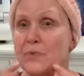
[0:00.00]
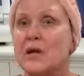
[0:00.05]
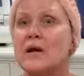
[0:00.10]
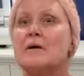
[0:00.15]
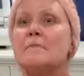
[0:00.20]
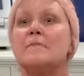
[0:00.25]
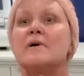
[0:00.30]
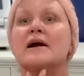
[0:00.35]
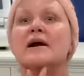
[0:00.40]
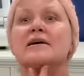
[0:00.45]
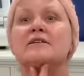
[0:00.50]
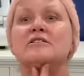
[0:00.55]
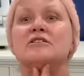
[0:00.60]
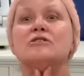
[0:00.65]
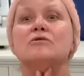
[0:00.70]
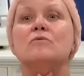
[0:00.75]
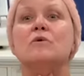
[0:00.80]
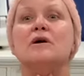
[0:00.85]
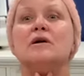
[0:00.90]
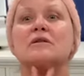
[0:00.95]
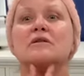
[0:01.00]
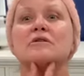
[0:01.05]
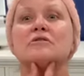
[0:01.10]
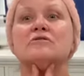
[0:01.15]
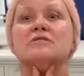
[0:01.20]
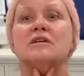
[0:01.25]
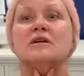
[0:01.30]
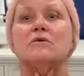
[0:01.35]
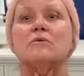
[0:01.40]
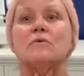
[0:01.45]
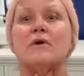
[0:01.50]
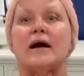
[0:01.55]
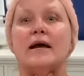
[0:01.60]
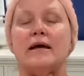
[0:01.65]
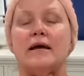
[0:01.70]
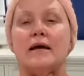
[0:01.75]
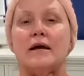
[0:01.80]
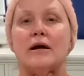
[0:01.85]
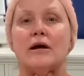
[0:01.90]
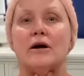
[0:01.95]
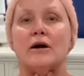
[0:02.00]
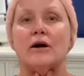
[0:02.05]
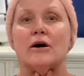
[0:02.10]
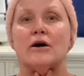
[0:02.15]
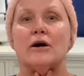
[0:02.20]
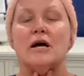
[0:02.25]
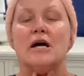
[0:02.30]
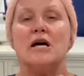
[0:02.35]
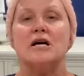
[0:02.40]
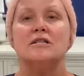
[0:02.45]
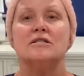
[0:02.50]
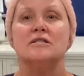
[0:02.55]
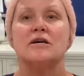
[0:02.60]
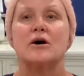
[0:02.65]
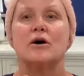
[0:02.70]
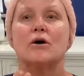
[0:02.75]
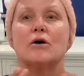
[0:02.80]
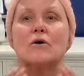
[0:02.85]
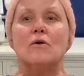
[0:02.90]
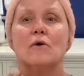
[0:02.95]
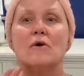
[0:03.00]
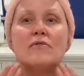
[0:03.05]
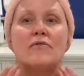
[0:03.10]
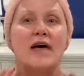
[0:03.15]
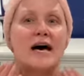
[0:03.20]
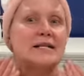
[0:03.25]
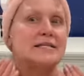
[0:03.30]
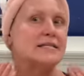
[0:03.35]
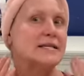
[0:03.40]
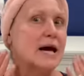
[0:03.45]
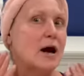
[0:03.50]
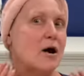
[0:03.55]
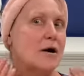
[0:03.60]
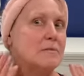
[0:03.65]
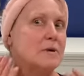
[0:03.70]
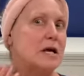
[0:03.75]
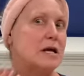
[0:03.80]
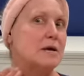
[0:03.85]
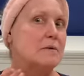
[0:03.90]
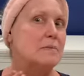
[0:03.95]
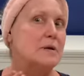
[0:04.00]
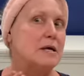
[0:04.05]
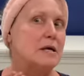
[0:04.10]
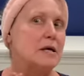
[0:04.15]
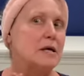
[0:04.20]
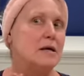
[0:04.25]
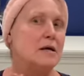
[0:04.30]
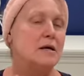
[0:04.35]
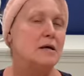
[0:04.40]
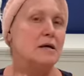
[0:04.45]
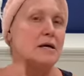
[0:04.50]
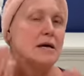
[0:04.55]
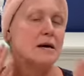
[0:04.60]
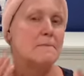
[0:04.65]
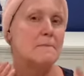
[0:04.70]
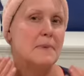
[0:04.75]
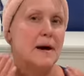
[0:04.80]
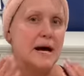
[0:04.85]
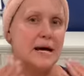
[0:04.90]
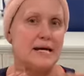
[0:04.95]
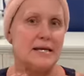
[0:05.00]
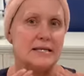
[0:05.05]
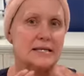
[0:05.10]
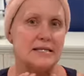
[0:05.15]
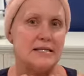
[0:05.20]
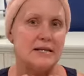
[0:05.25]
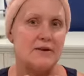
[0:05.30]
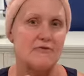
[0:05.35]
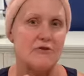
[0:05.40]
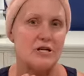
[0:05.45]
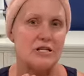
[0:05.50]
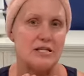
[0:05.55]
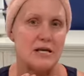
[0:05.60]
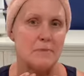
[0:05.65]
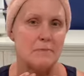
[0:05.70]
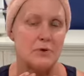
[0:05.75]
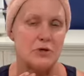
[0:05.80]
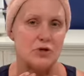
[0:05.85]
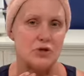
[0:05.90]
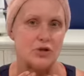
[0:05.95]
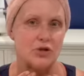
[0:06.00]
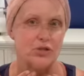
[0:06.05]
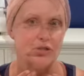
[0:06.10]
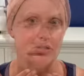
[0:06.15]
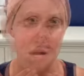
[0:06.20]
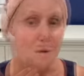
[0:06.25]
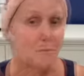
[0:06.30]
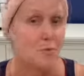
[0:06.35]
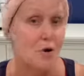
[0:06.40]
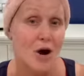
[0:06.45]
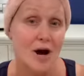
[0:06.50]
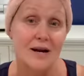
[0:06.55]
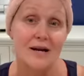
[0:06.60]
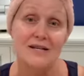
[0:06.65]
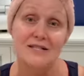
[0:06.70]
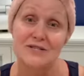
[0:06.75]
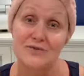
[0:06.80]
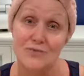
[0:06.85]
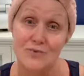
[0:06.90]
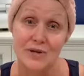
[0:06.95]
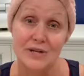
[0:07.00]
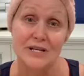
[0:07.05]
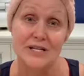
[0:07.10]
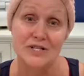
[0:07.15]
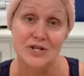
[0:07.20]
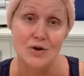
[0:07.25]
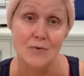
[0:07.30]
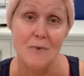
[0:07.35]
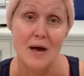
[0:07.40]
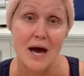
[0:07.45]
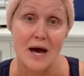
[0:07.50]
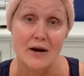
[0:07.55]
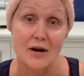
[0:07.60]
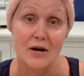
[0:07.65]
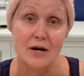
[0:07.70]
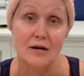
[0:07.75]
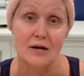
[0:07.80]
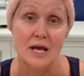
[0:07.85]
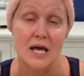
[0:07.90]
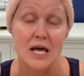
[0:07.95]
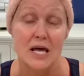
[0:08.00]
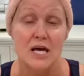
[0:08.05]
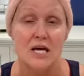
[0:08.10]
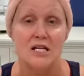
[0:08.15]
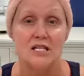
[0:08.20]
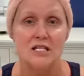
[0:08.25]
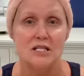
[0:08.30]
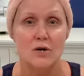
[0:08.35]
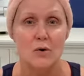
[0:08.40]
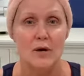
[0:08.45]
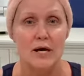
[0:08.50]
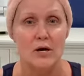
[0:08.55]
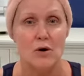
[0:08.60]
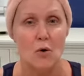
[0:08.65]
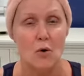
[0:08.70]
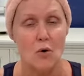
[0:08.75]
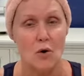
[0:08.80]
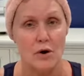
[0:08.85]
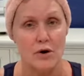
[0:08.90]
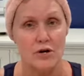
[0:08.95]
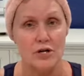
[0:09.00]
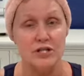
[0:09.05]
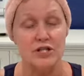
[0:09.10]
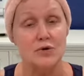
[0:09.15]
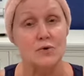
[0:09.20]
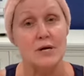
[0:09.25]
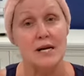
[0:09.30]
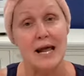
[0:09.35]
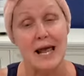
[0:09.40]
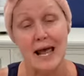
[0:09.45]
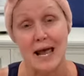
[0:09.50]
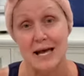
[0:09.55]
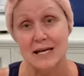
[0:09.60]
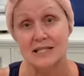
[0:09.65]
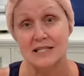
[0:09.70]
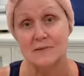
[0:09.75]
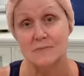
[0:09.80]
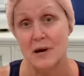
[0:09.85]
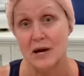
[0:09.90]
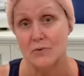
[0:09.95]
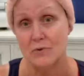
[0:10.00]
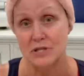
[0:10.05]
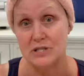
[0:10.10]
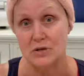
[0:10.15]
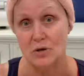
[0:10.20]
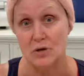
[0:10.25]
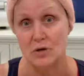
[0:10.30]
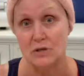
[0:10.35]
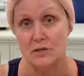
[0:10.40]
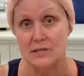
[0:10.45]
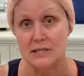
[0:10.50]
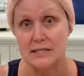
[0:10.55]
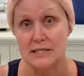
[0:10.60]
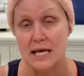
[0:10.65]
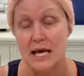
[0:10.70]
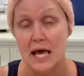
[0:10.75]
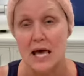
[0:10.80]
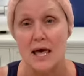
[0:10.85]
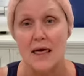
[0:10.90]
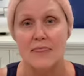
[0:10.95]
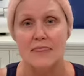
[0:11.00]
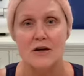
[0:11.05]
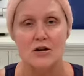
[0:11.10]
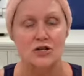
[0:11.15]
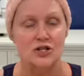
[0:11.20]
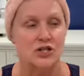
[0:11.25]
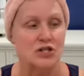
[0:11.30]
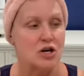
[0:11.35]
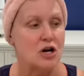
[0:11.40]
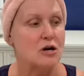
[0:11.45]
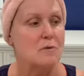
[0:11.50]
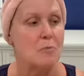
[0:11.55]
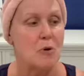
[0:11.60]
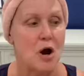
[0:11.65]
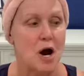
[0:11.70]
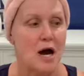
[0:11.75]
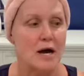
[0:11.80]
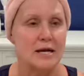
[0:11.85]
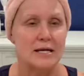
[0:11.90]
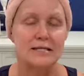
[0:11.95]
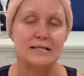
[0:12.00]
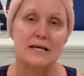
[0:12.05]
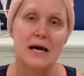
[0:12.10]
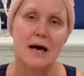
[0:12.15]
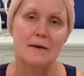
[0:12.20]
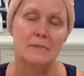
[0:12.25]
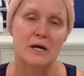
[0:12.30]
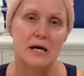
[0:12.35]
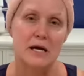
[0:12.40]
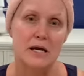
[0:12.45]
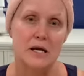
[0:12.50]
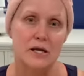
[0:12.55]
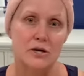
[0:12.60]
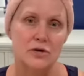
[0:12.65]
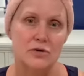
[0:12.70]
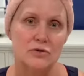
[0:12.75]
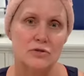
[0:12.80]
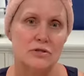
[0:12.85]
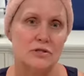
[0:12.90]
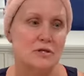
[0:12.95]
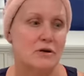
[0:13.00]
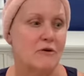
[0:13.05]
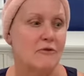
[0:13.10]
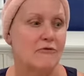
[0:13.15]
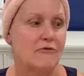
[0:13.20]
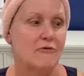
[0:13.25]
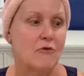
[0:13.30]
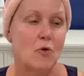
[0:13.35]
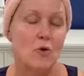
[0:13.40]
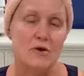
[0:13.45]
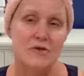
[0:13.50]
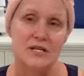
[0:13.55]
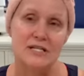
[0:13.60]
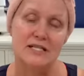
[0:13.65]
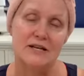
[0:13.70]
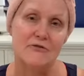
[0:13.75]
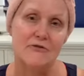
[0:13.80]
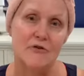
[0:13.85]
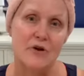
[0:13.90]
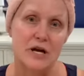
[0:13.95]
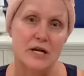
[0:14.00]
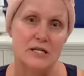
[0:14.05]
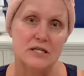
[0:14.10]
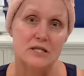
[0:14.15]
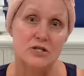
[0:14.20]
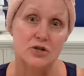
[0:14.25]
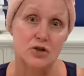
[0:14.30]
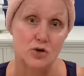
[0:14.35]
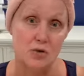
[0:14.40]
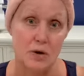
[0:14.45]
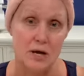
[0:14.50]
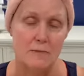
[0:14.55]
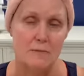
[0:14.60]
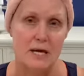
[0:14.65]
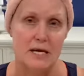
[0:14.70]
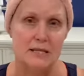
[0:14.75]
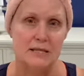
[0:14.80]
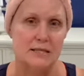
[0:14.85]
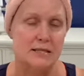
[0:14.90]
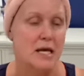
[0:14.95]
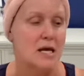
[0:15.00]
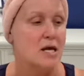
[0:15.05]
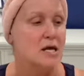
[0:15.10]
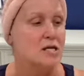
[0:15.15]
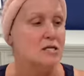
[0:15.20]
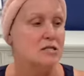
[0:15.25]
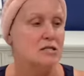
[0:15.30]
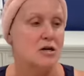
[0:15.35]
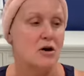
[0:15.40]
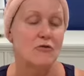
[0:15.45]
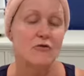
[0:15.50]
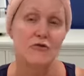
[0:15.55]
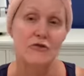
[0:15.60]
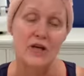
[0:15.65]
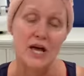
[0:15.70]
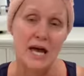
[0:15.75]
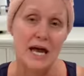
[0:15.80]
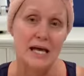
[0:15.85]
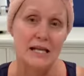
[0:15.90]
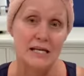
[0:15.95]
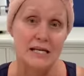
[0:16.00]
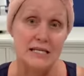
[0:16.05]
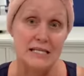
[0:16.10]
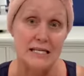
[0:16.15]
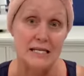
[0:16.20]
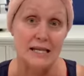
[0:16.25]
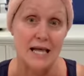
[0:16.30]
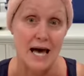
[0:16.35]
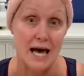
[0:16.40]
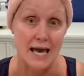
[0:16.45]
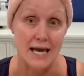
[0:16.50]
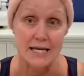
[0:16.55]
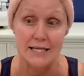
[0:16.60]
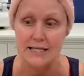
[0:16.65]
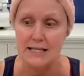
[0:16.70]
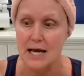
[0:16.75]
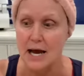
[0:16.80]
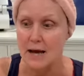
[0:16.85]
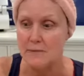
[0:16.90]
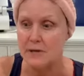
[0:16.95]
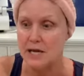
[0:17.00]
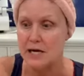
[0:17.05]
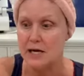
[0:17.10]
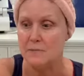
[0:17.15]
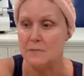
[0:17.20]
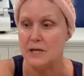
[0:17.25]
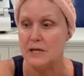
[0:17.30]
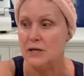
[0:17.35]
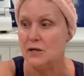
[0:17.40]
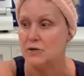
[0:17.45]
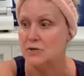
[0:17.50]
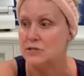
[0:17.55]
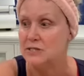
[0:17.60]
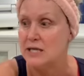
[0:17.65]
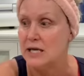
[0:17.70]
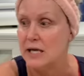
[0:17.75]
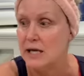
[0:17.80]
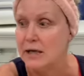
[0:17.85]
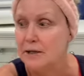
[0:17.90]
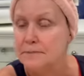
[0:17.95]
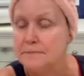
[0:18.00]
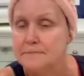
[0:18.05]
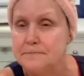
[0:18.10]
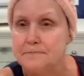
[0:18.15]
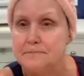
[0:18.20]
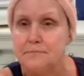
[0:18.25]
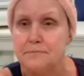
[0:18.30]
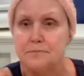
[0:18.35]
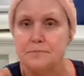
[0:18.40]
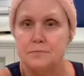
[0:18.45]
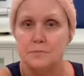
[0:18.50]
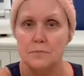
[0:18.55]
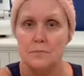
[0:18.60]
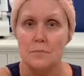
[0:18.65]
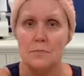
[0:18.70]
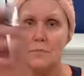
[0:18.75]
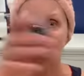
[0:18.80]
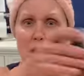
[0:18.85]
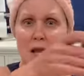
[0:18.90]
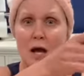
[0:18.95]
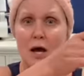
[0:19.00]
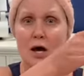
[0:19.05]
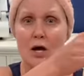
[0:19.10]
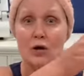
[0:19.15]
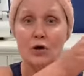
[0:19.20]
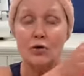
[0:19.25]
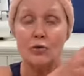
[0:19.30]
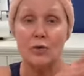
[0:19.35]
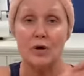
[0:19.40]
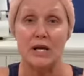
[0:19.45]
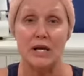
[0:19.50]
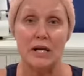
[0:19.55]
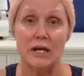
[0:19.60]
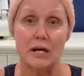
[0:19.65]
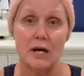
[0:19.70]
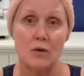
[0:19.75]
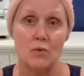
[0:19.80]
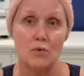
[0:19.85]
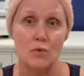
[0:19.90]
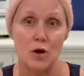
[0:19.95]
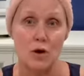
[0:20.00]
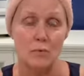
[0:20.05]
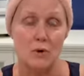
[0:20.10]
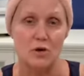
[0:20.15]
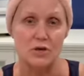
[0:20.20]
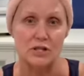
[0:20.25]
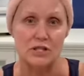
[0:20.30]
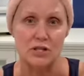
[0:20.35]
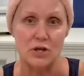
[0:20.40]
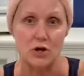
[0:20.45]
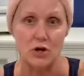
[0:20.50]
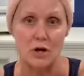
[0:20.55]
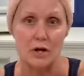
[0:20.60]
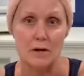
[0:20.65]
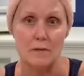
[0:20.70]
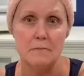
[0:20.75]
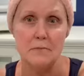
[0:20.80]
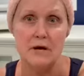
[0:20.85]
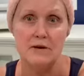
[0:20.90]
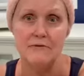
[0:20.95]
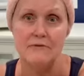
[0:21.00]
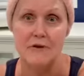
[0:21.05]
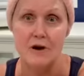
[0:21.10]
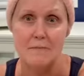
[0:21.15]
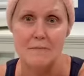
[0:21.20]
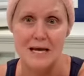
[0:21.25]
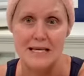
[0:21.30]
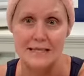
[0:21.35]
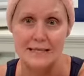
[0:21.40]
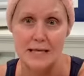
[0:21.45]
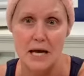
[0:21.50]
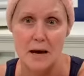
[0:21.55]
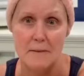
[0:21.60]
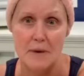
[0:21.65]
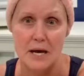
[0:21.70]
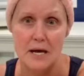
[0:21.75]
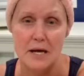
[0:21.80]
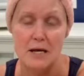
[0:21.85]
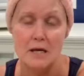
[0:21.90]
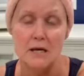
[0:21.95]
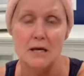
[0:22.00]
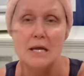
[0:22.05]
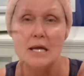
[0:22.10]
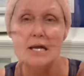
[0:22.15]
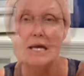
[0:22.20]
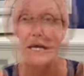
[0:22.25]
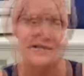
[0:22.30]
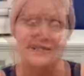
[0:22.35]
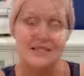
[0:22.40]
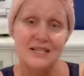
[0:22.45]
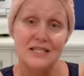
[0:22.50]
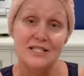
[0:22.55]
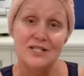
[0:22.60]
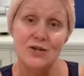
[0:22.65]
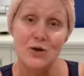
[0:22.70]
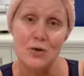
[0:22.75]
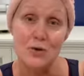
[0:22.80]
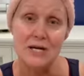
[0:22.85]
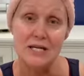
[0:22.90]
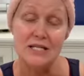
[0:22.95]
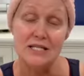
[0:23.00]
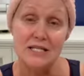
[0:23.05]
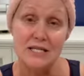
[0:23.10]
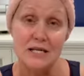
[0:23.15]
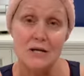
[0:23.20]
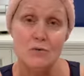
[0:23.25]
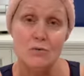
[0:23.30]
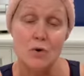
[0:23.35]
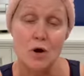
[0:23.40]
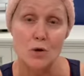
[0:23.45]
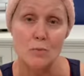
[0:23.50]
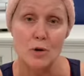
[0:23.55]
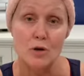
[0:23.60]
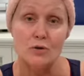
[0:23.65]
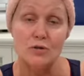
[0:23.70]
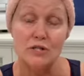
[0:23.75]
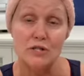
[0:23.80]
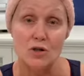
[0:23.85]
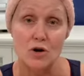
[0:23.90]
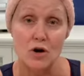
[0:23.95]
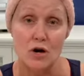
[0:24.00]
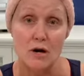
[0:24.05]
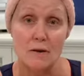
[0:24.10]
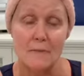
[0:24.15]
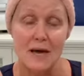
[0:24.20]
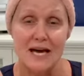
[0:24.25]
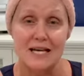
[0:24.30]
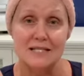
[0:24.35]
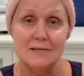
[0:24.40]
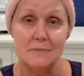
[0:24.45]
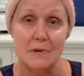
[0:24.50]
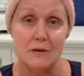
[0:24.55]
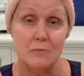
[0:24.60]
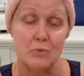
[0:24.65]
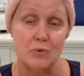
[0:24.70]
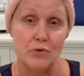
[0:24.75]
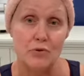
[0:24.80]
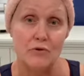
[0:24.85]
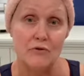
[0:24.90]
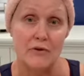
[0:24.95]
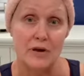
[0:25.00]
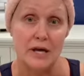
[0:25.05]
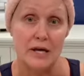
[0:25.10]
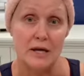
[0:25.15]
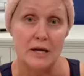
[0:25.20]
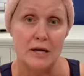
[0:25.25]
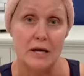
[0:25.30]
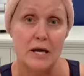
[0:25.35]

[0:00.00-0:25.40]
but I do want to lose it right here. So that's how I'm going to be combining the different temperatures. Products really do matter. So in order to enhance my results, there's certain products I'm going to use for the different treatments. So for the LED light, I'm going to be using a green Robo Serum from Mesama. This green tea Robo Serum has been proven